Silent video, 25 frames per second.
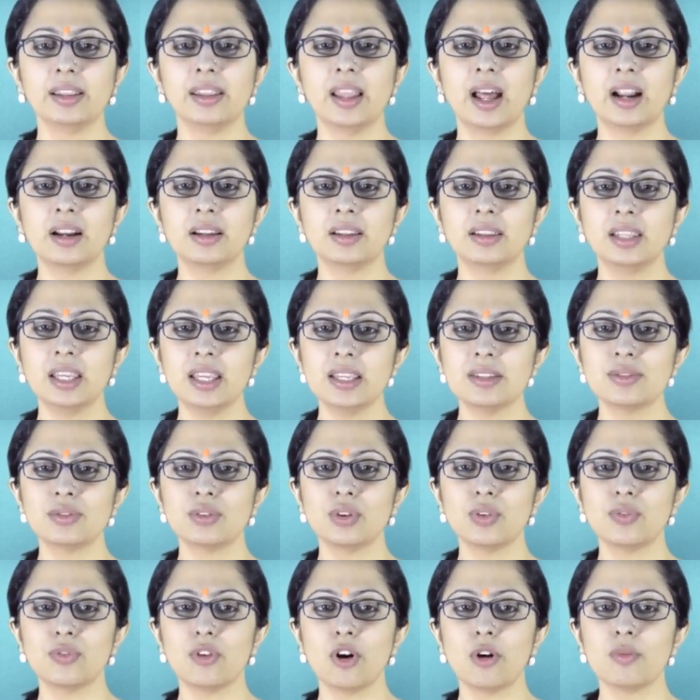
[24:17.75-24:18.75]
that these
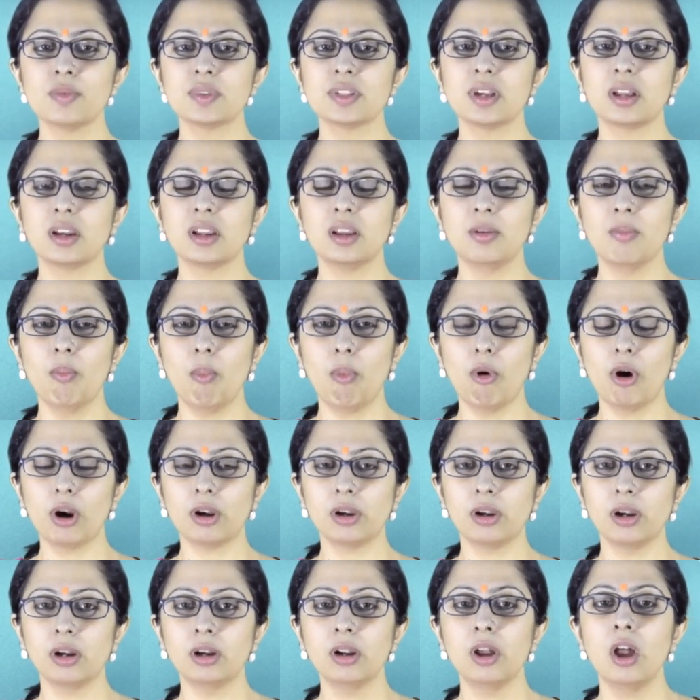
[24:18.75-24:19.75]
reforms are
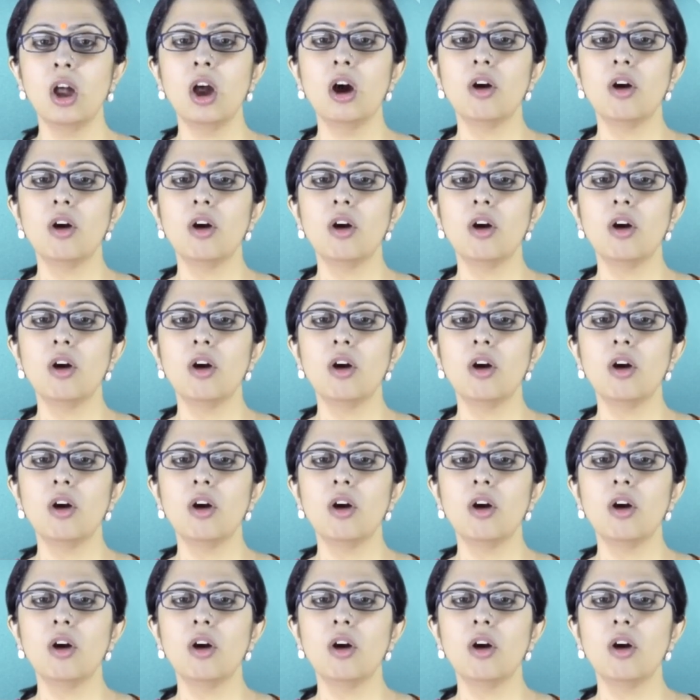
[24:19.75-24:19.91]
important